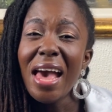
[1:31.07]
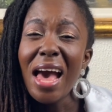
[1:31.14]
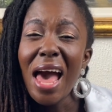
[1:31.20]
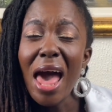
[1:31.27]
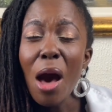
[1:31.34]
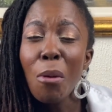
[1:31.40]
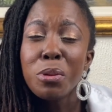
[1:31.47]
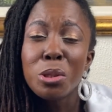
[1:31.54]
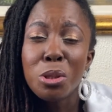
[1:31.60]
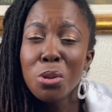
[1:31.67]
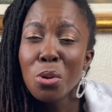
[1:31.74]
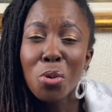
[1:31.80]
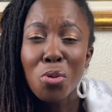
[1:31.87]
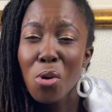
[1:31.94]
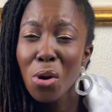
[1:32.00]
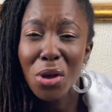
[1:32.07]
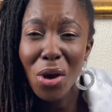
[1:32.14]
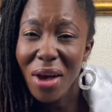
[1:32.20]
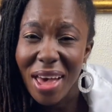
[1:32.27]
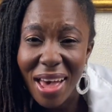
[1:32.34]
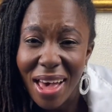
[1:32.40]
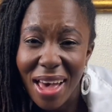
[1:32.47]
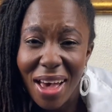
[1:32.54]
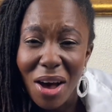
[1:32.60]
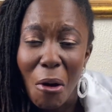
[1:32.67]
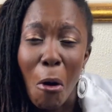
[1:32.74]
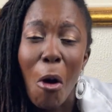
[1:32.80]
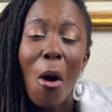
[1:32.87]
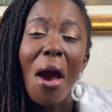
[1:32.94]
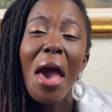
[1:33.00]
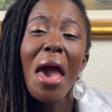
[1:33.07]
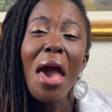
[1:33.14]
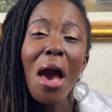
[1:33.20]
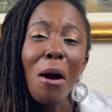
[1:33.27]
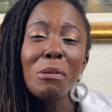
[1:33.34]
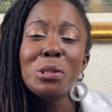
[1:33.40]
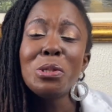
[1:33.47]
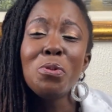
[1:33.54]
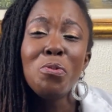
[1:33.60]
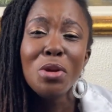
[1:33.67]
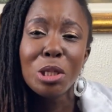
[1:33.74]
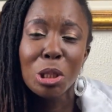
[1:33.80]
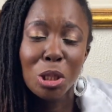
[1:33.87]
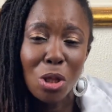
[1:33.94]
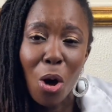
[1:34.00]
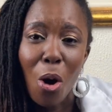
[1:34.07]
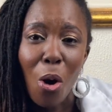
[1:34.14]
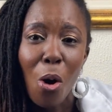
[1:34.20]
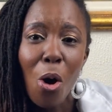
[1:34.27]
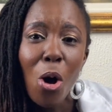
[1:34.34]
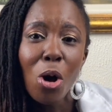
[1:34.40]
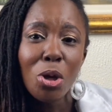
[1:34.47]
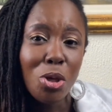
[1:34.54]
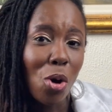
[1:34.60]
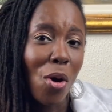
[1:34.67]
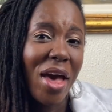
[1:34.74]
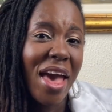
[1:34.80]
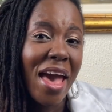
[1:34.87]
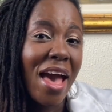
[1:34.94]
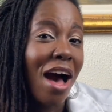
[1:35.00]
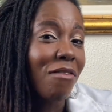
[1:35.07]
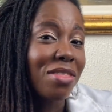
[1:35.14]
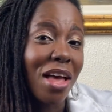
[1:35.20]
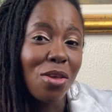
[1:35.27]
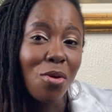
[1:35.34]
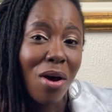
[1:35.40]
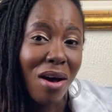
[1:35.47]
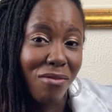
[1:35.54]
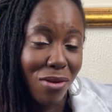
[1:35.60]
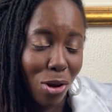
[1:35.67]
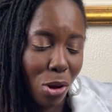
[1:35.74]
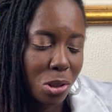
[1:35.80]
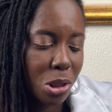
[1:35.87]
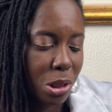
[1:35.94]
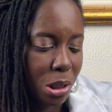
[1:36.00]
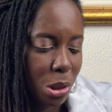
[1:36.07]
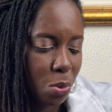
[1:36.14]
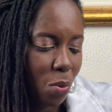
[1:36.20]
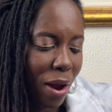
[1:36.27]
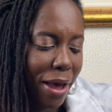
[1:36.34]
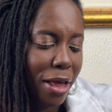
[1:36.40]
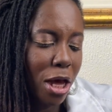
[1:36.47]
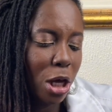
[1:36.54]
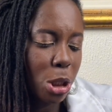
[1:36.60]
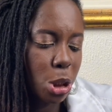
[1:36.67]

helps you grow your hair or helps you restore your hair after you have lost it, right?